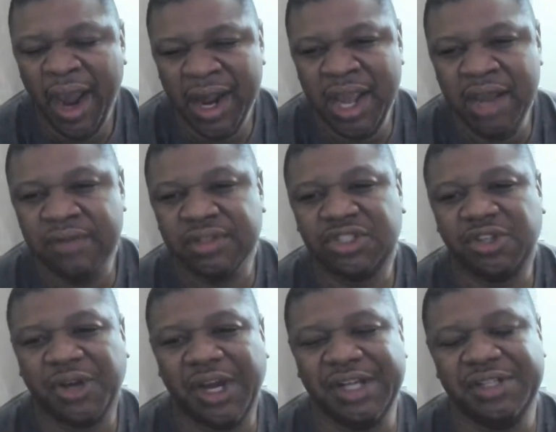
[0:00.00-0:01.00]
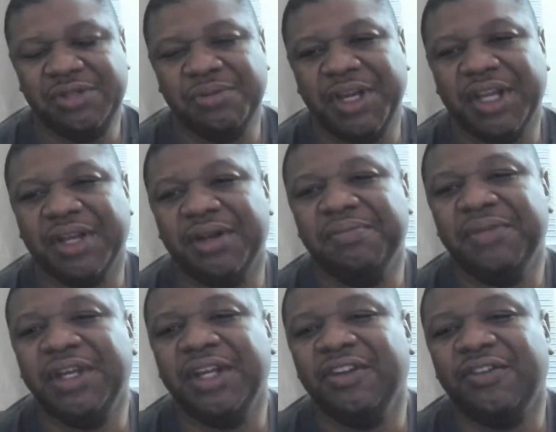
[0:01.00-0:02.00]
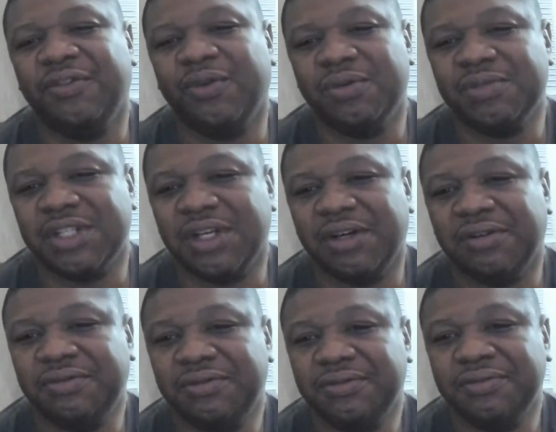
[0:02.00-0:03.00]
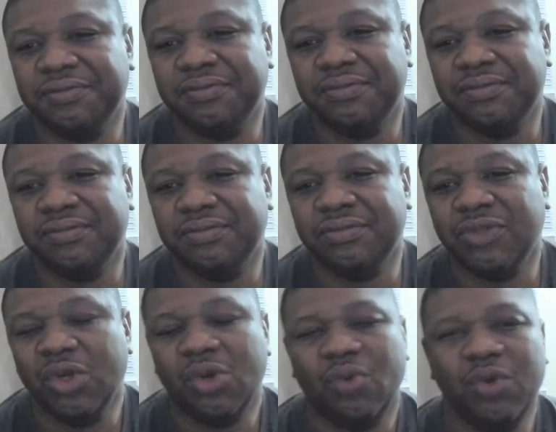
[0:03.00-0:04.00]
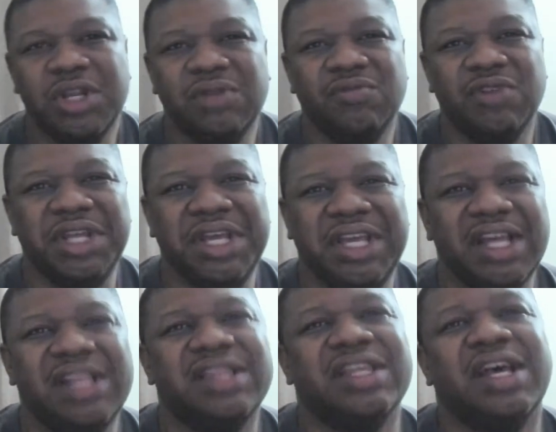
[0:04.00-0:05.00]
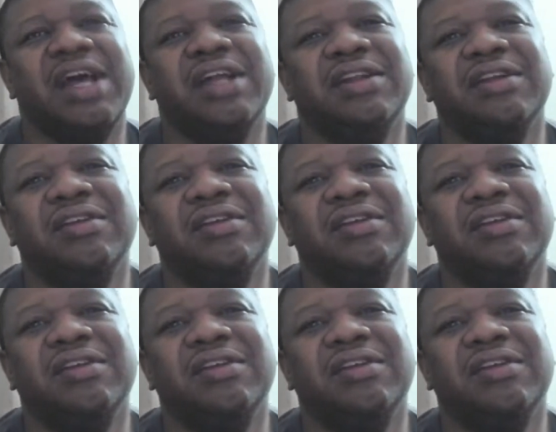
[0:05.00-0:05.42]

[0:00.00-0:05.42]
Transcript: He was trying to make an amends for himself. We didn't really get that